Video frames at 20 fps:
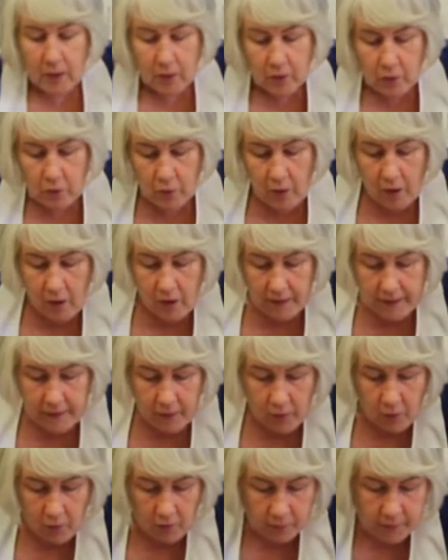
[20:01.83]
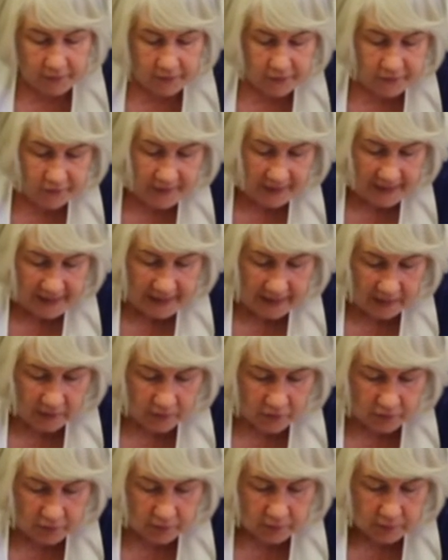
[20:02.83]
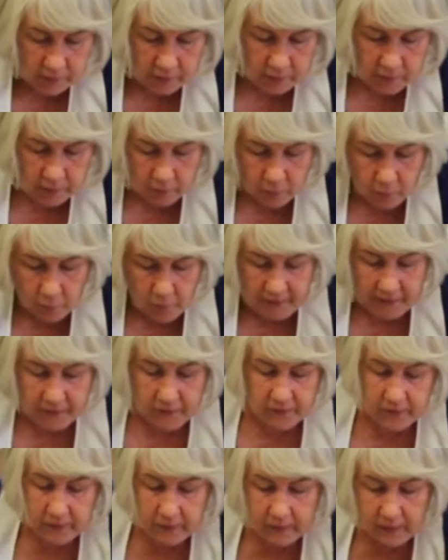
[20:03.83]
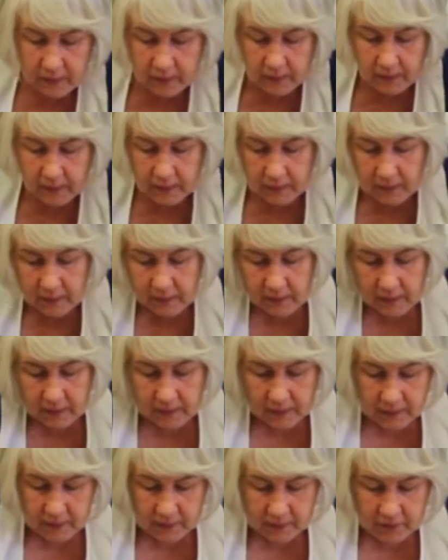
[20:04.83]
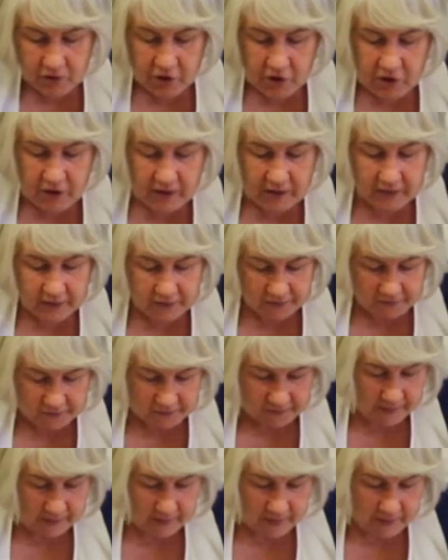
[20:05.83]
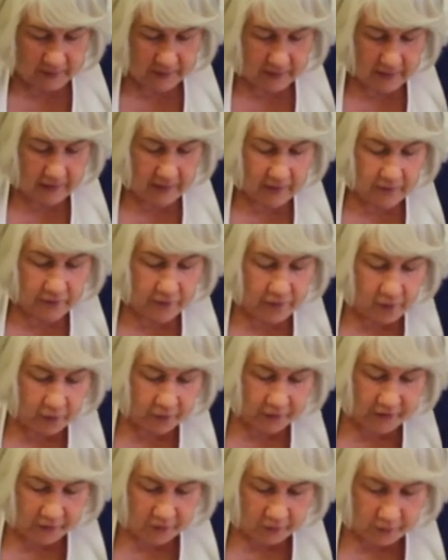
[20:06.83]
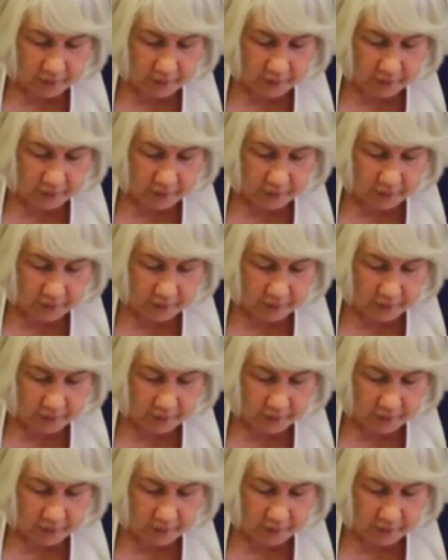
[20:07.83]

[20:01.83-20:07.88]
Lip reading: I always start with the sheets for this